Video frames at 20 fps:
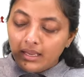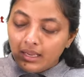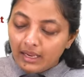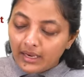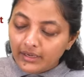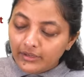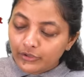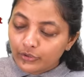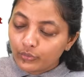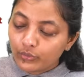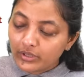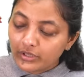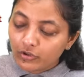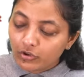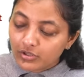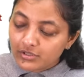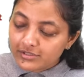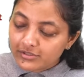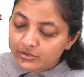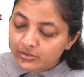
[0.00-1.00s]
And you can
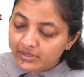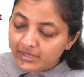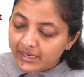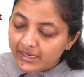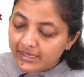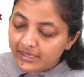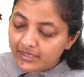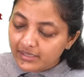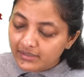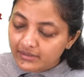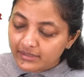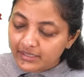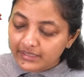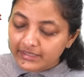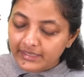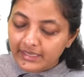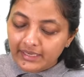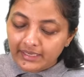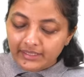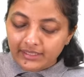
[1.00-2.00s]
also write the
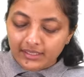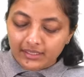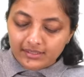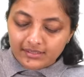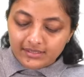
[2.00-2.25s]
data.